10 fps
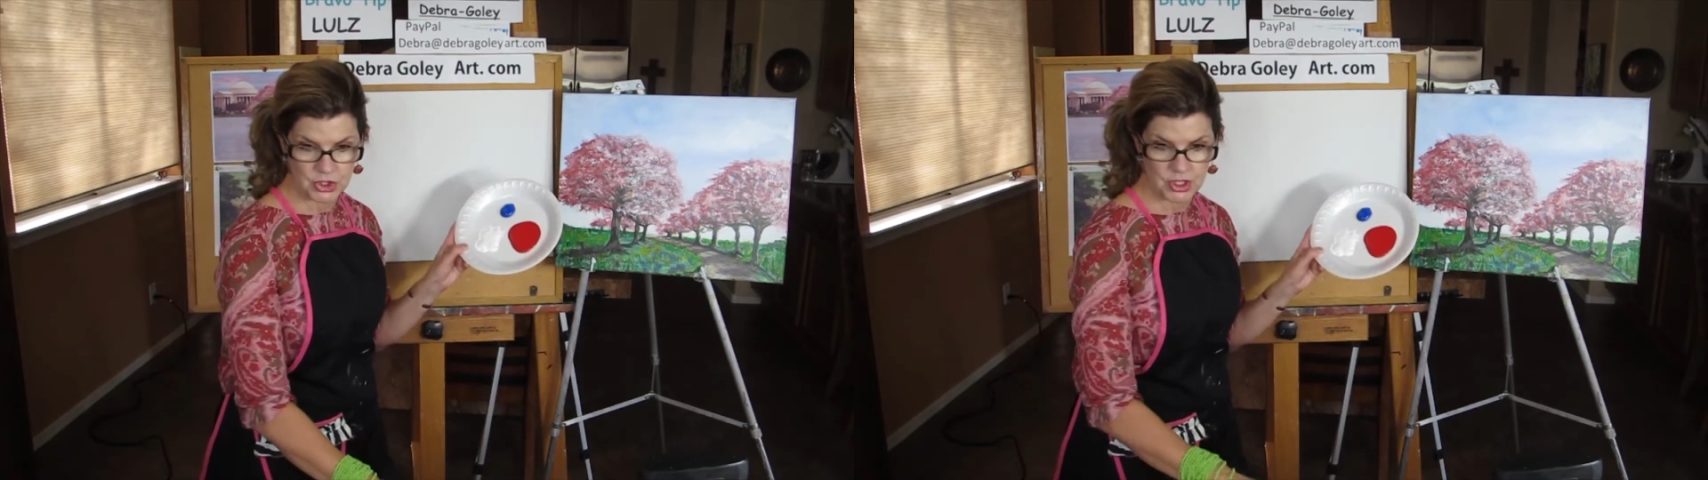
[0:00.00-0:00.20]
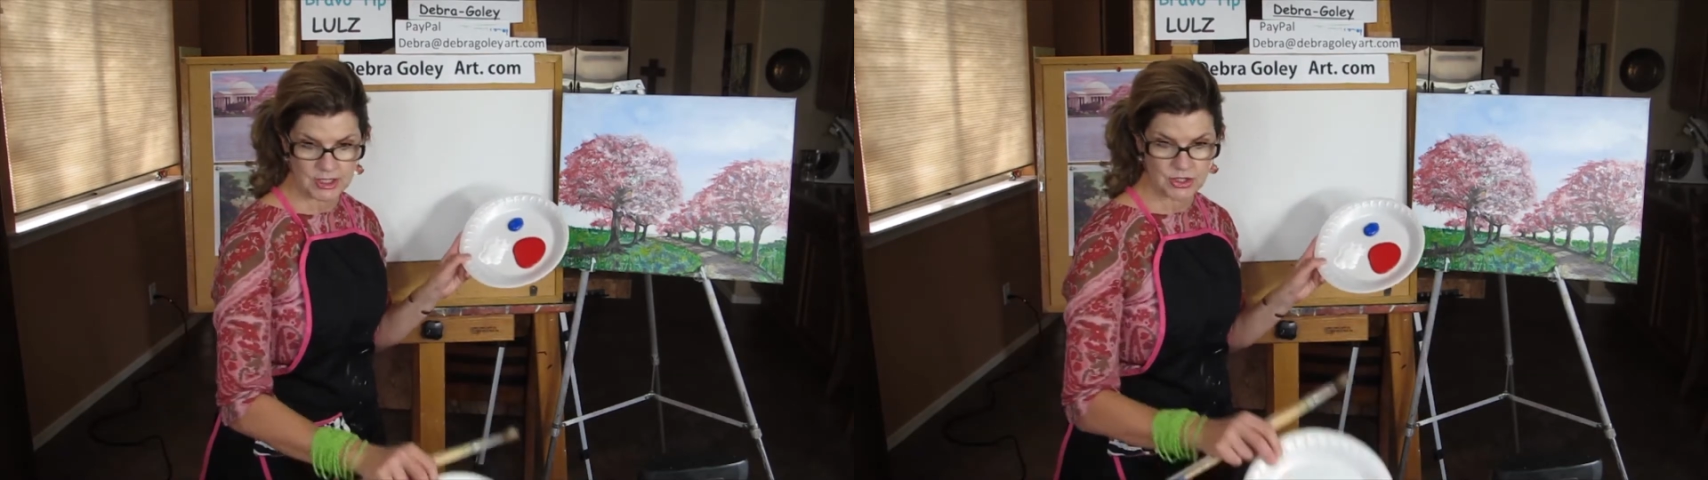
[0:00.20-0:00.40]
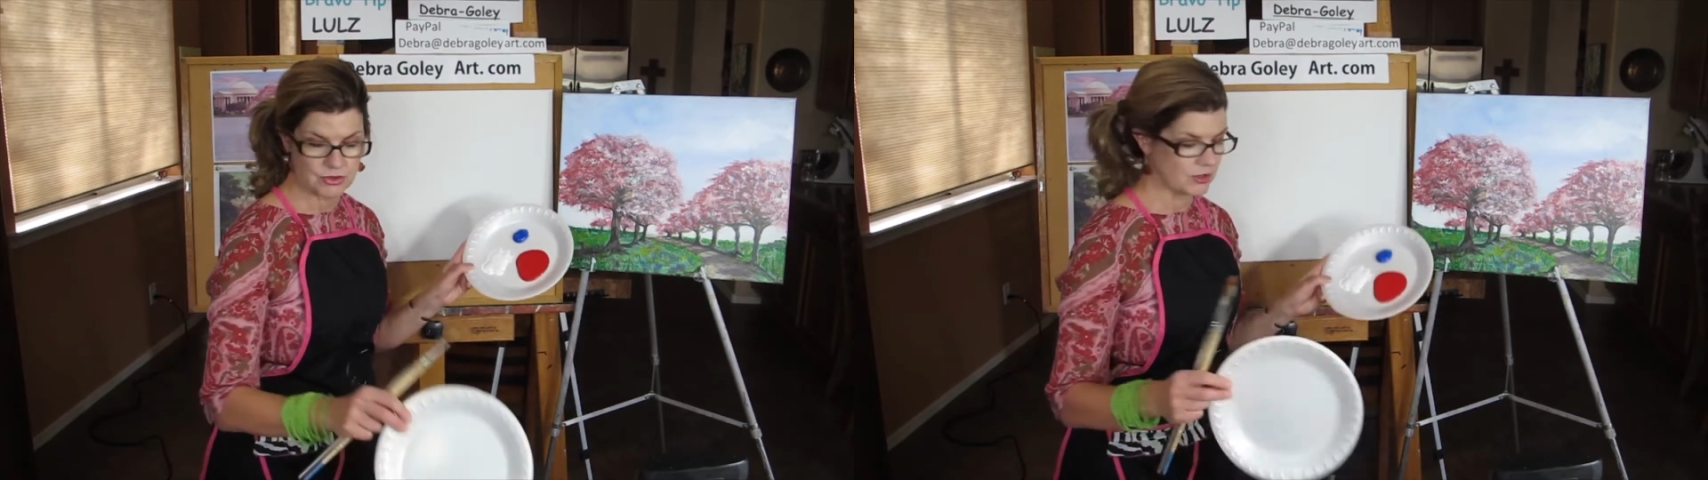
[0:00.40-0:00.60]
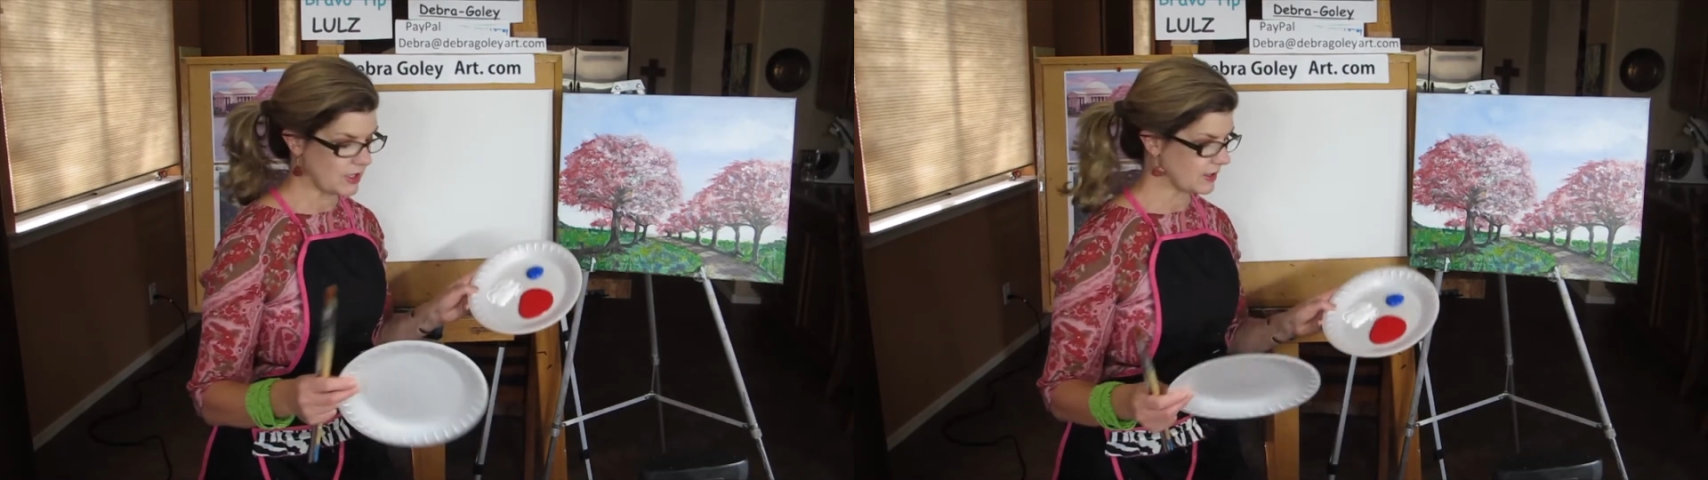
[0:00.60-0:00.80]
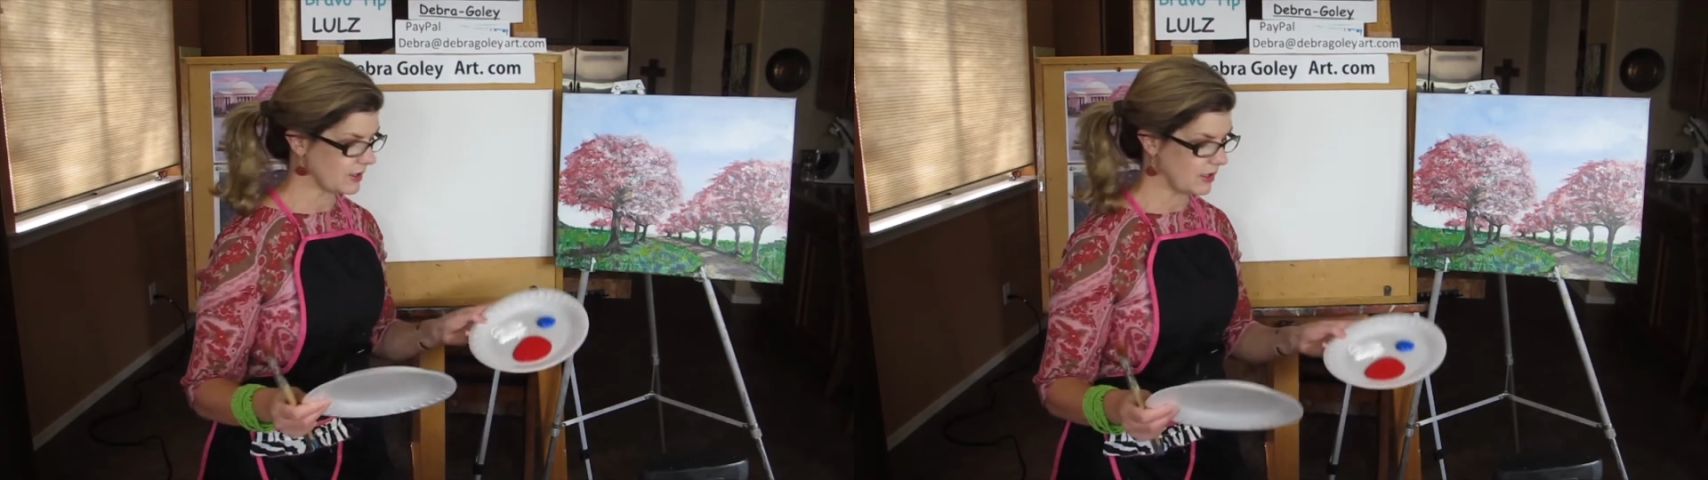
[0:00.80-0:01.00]
try to do a
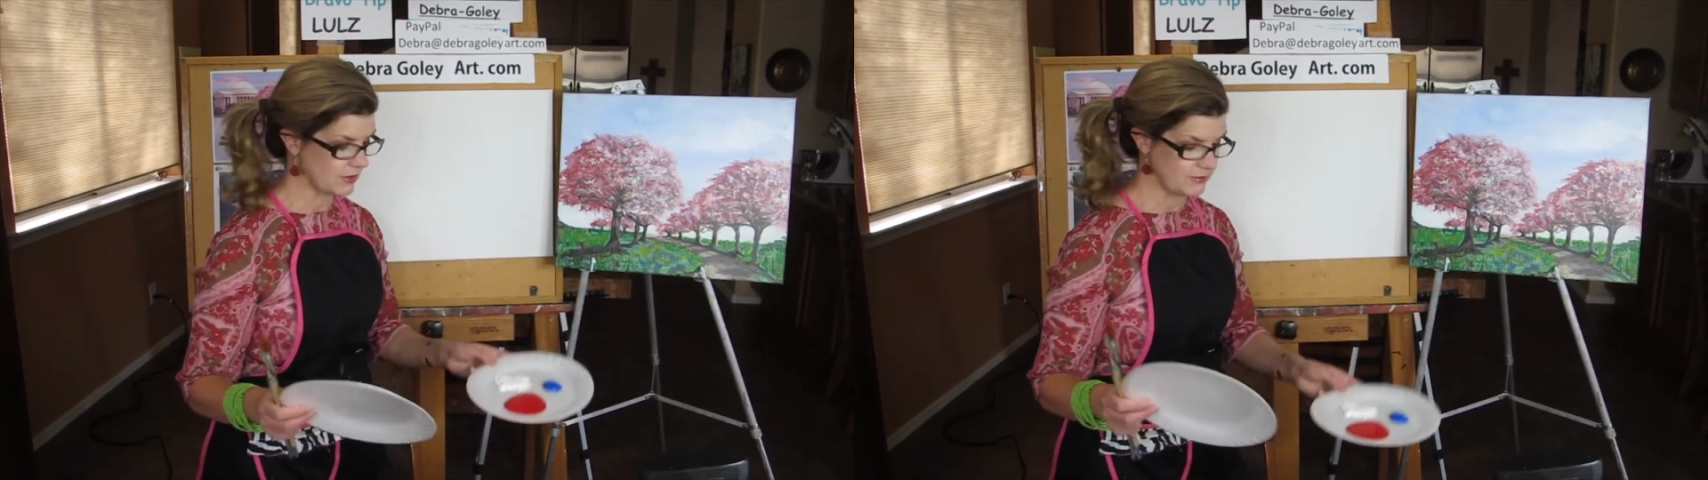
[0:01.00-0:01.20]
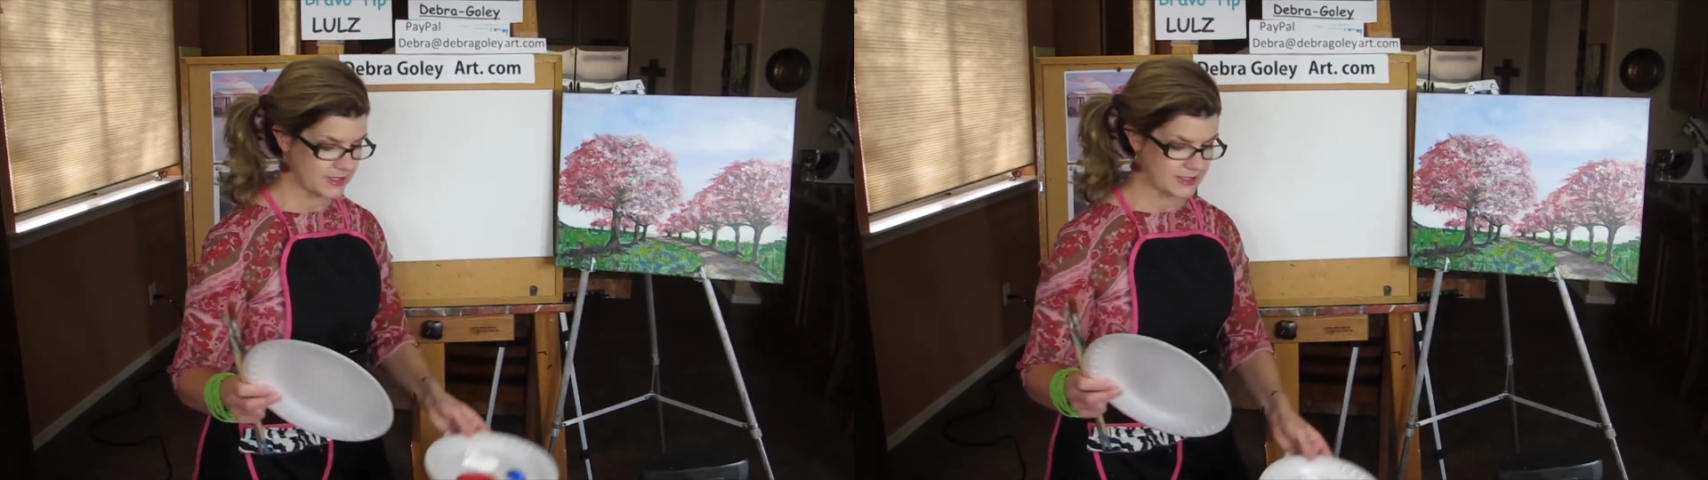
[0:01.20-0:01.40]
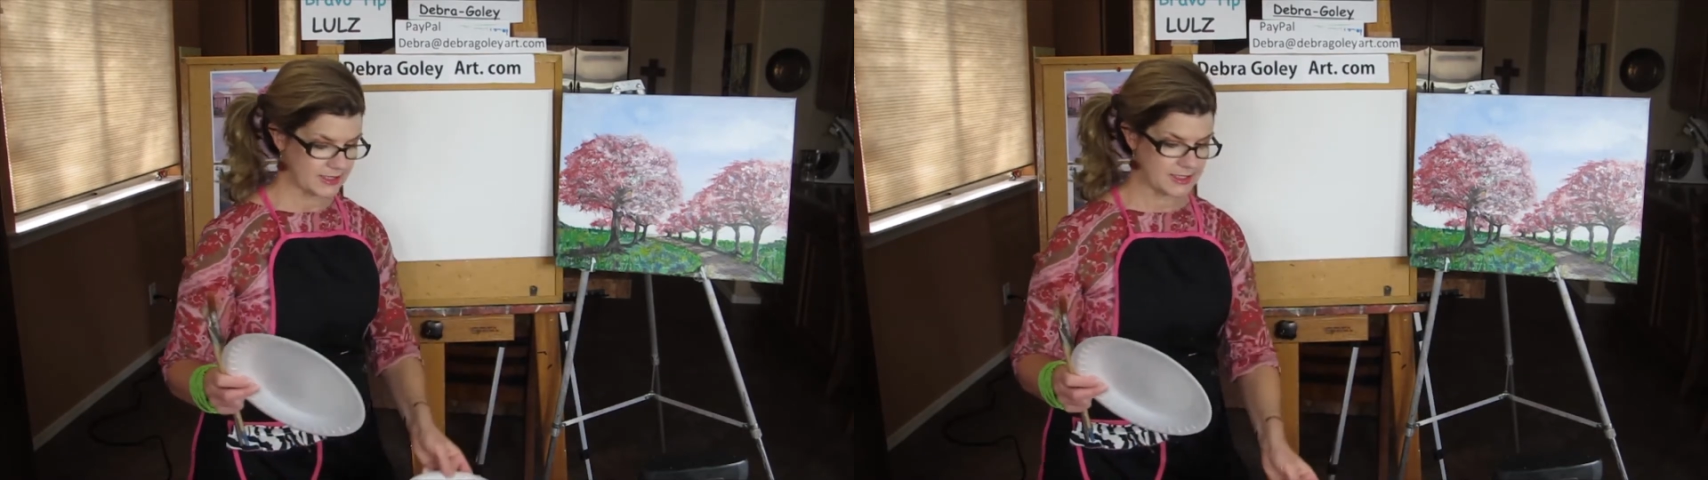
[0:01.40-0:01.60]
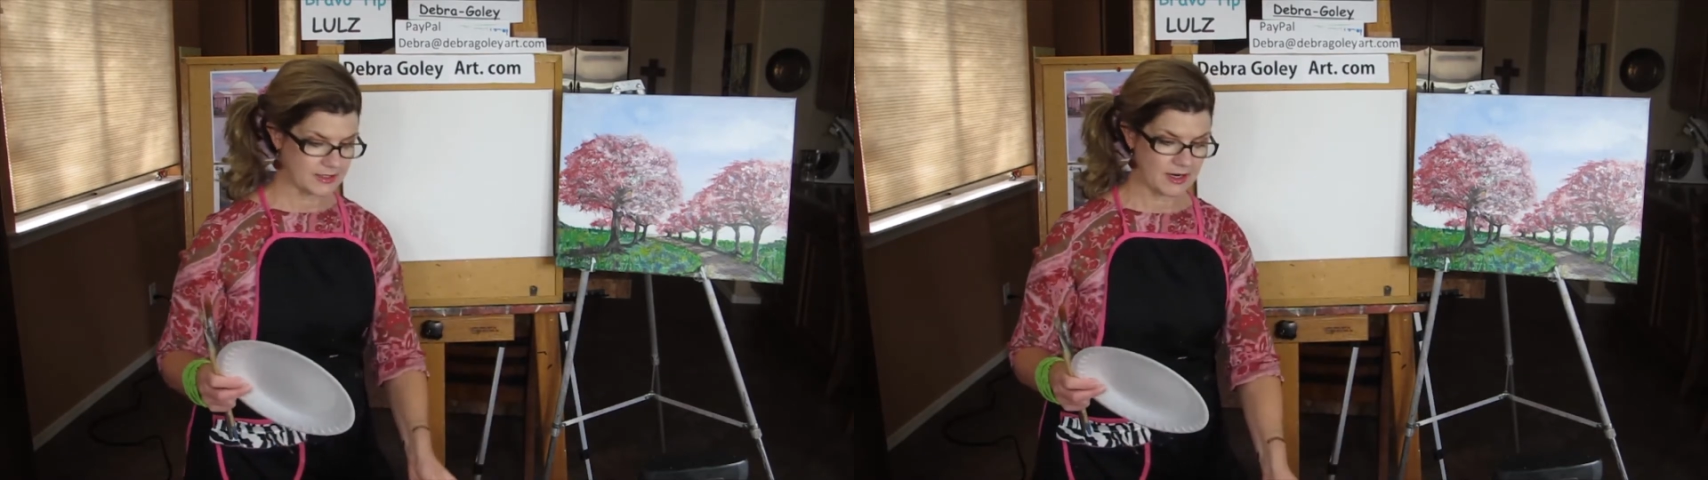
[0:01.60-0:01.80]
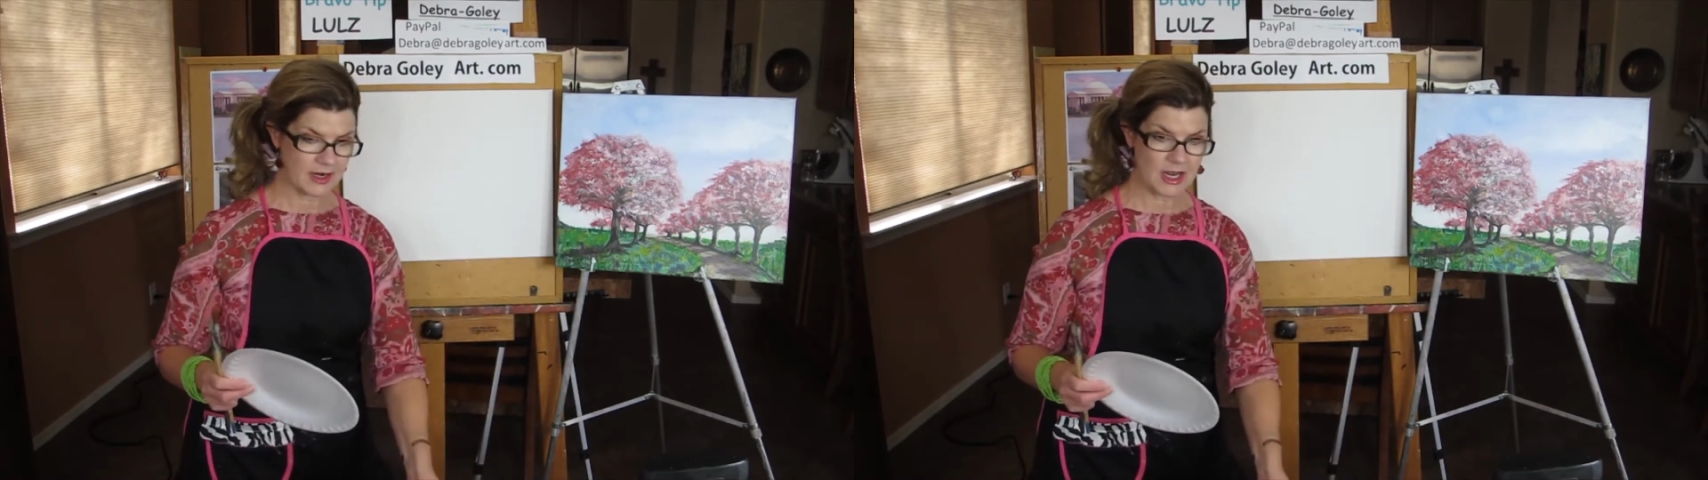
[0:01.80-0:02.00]
lot of color mixing tonight.